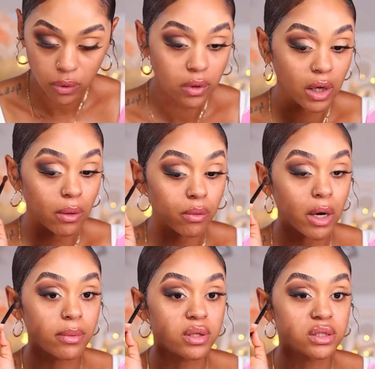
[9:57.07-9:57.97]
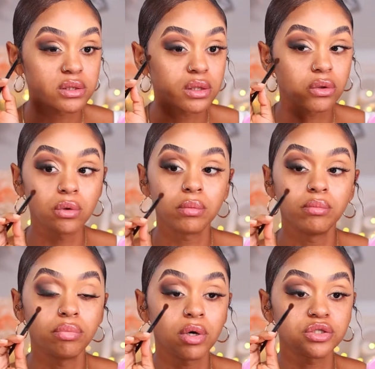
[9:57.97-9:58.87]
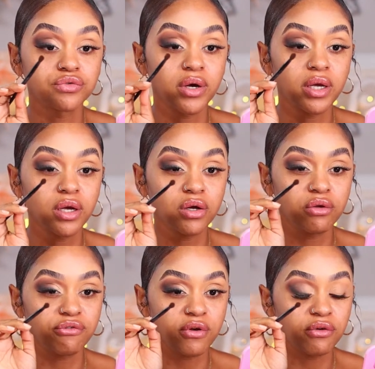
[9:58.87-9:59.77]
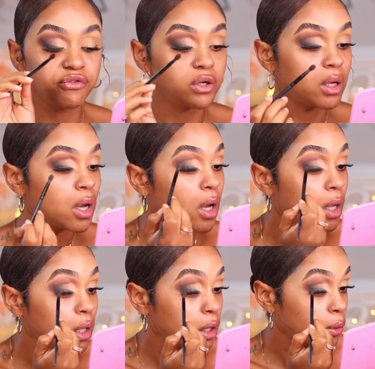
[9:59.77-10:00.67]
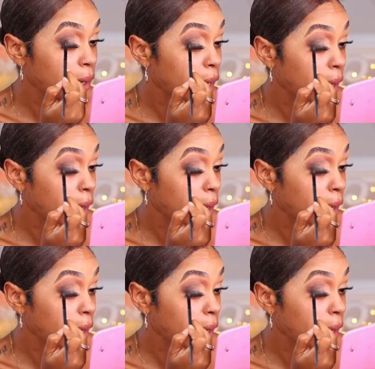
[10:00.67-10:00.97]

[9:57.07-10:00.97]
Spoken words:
Now I'm grabbing this little brush right here, the fluffy little